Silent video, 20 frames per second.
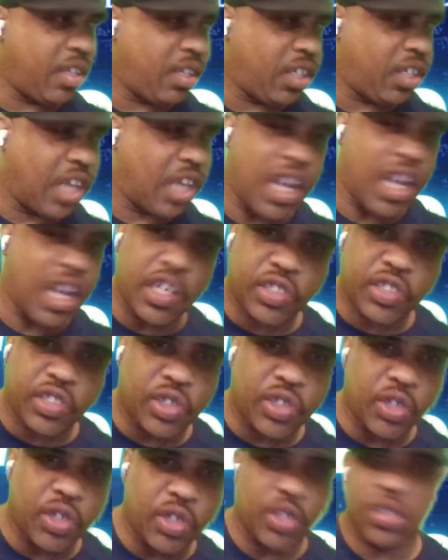
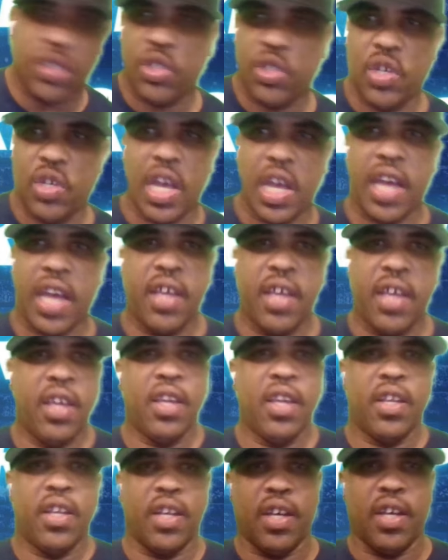youngsters, you got
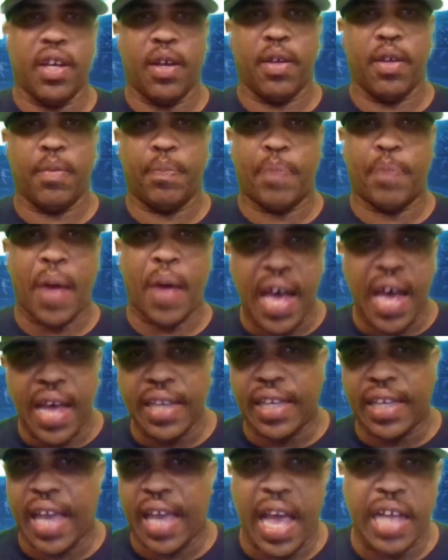uh,
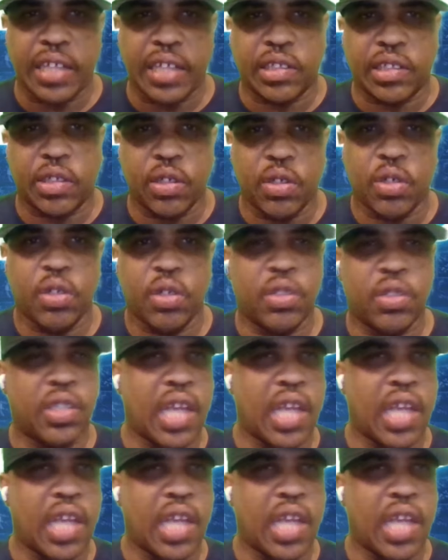podcasters.